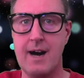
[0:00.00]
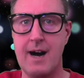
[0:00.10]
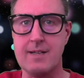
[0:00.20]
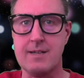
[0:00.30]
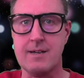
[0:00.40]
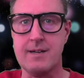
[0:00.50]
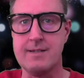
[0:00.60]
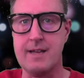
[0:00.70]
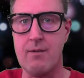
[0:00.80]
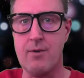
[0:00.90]
utterly
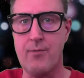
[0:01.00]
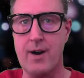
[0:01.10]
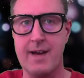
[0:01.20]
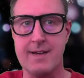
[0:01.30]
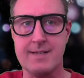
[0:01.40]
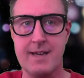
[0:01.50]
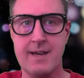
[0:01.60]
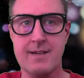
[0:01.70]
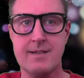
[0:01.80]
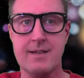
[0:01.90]
terrifying
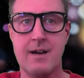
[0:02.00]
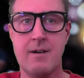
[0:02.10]
things,